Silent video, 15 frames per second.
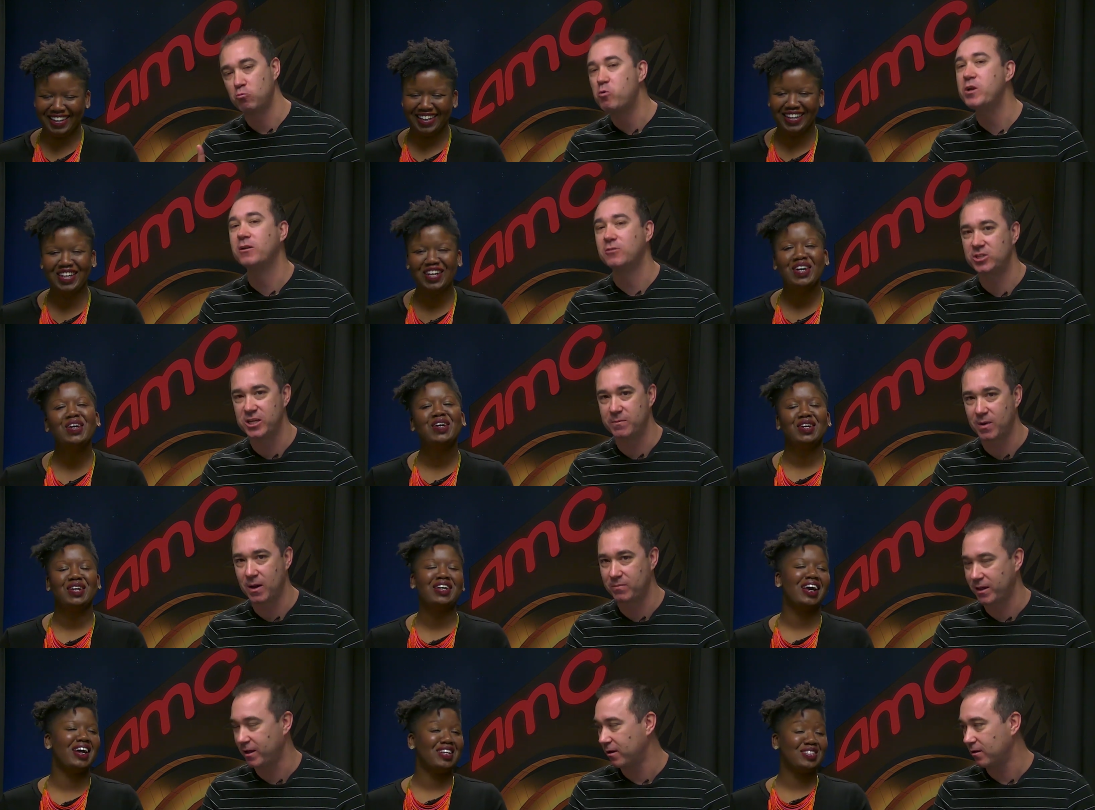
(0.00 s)
Speaker 1: real Jeep
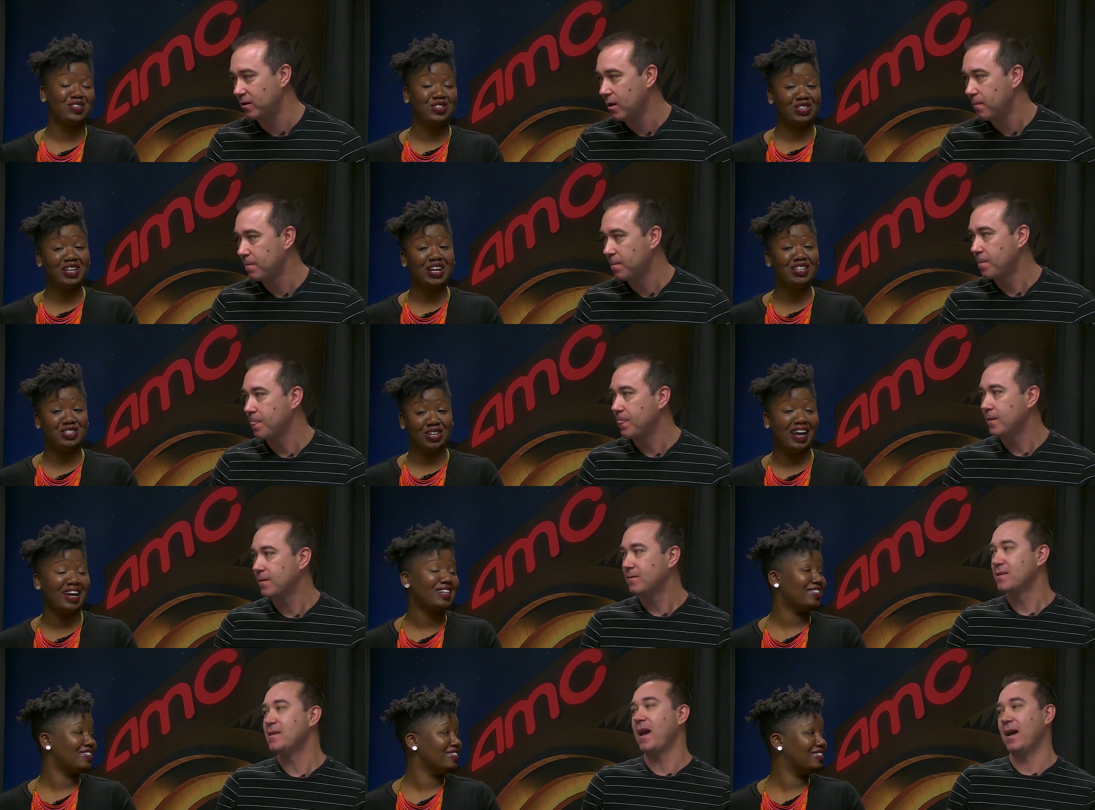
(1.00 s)
up yeah, the hill. So
Speaker 2: she got
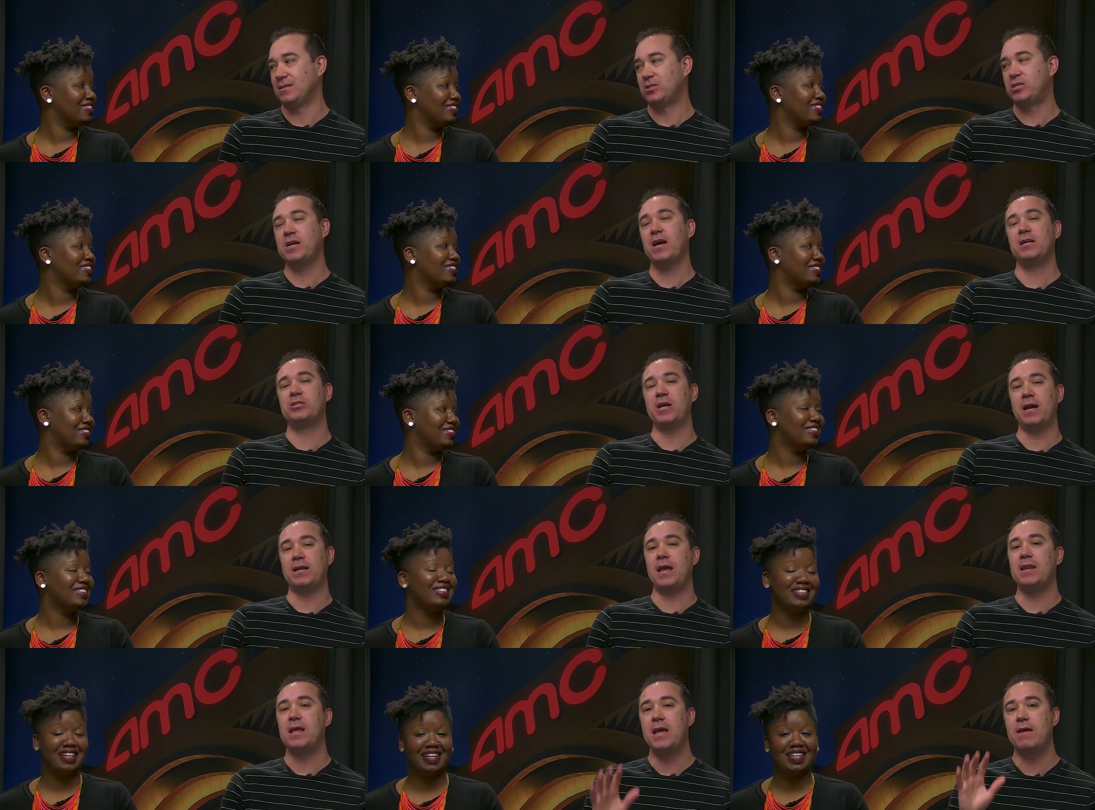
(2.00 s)
jacked.
Speaker 1: Yes, she got jacked.
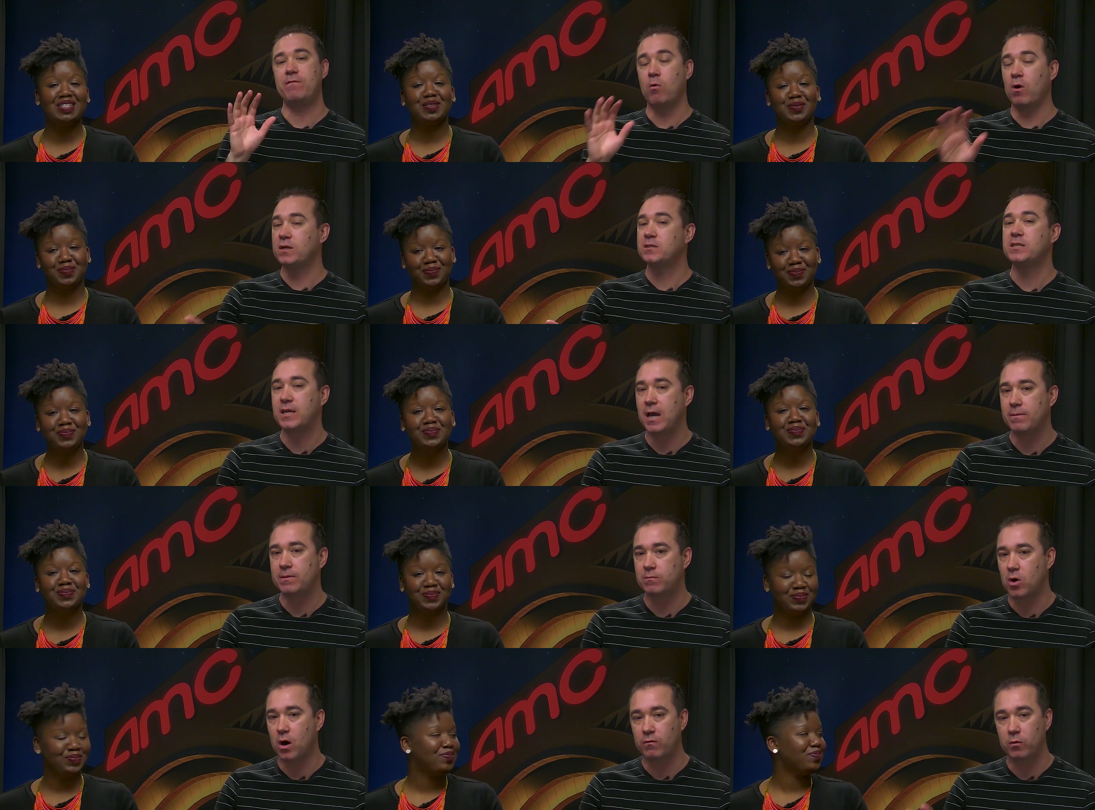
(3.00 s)
And yeah. if you want to see
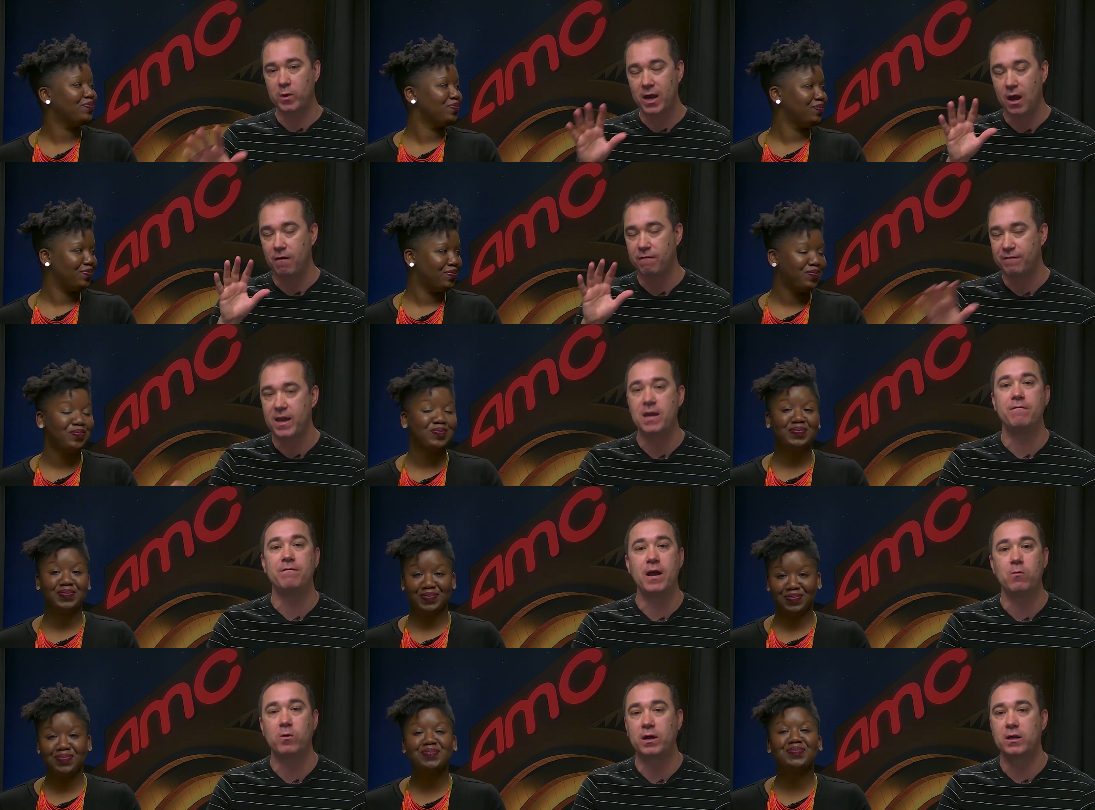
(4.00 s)
Captain Marvel, we got our fan
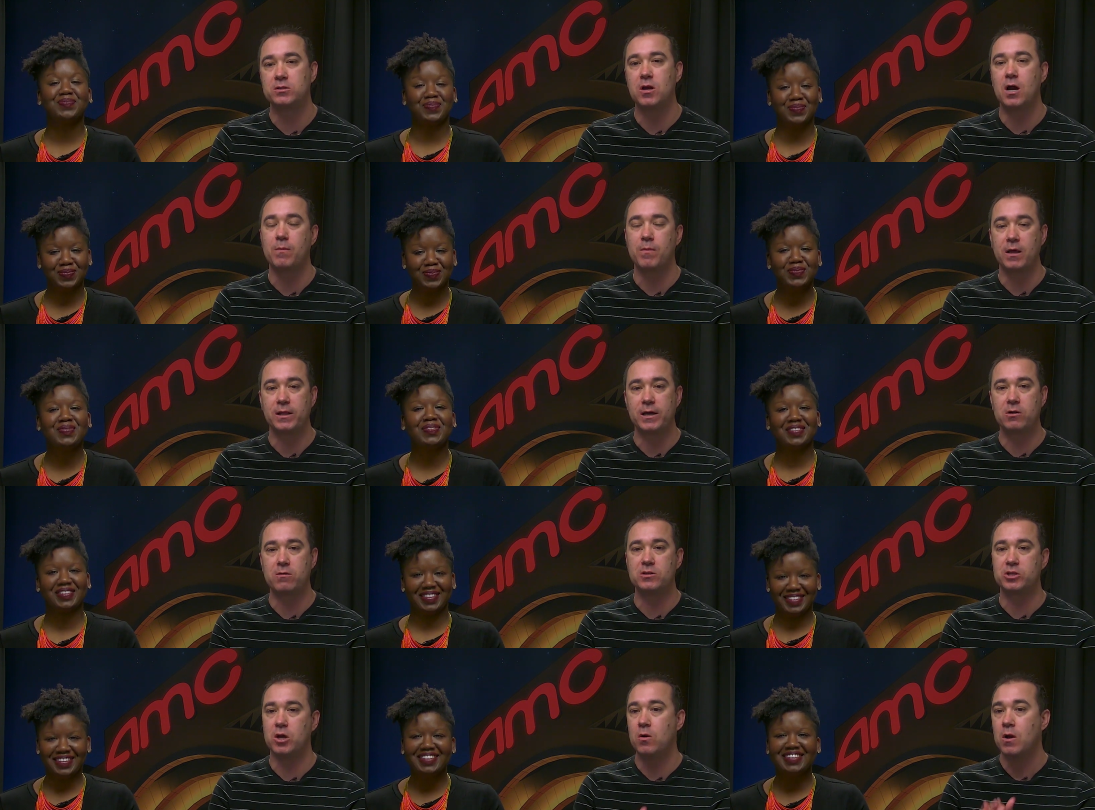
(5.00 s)
event we're mm -hmm. going to talk mm-hmm. about later in
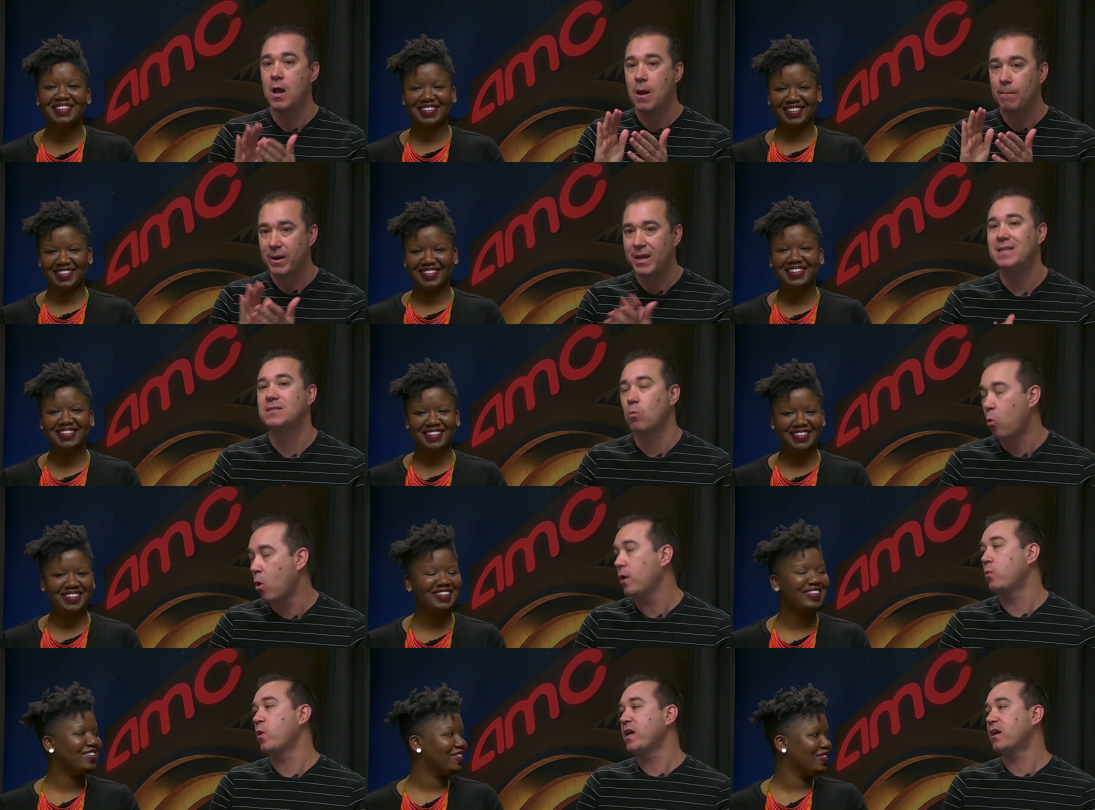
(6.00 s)
the show. But it's
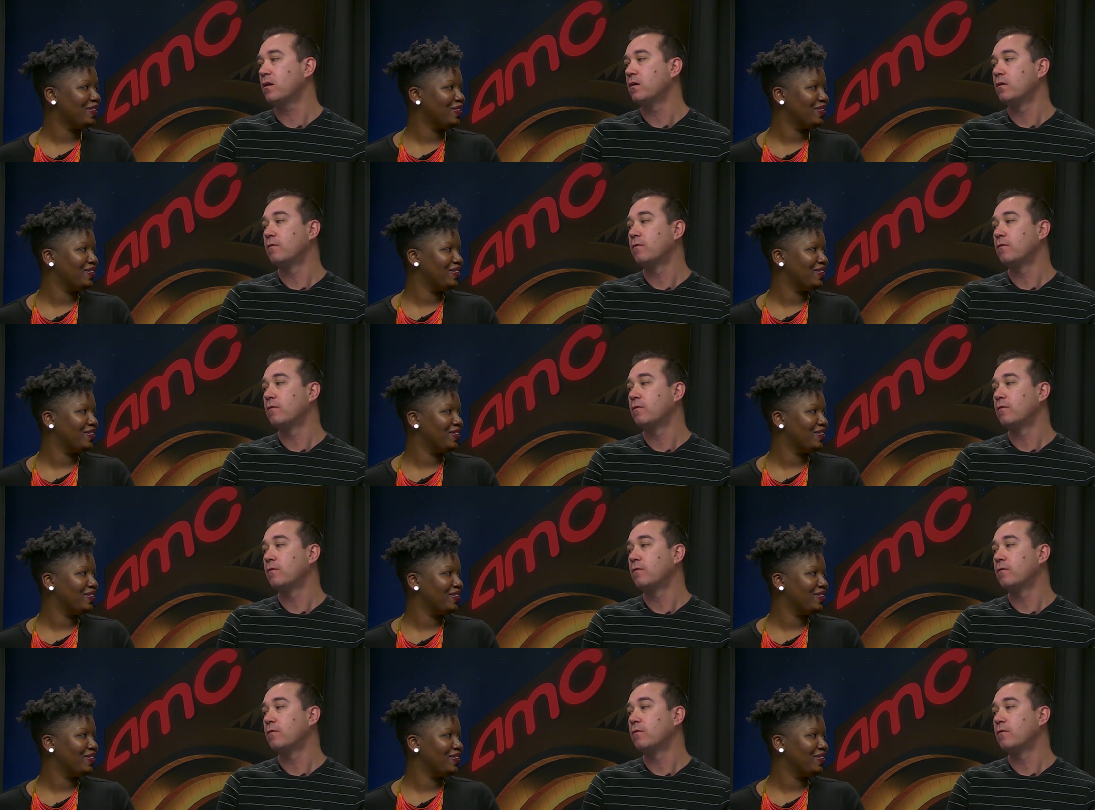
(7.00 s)
one week